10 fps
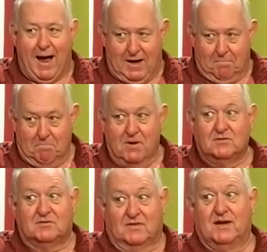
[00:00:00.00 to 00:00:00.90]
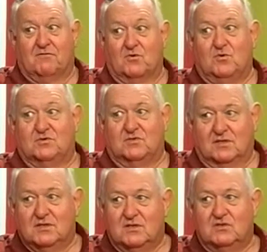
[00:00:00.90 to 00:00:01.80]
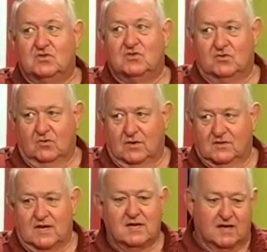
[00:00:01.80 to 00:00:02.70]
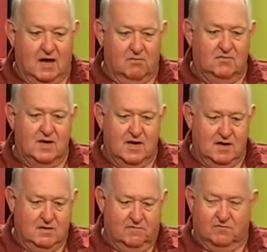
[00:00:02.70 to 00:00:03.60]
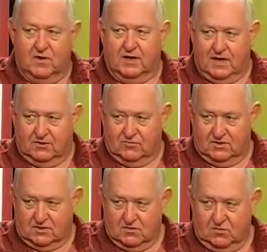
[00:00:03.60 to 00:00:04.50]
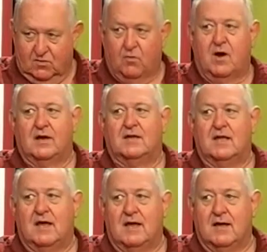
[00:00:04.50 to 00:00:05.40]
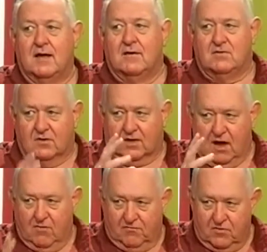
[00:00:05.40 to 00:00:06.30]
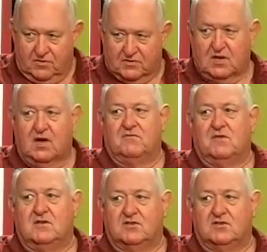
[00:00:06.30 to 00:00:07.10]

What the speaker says: But most of that, of course, is in insurance. And you go in there, you've got to get dressed in all the right gear, you go through the safety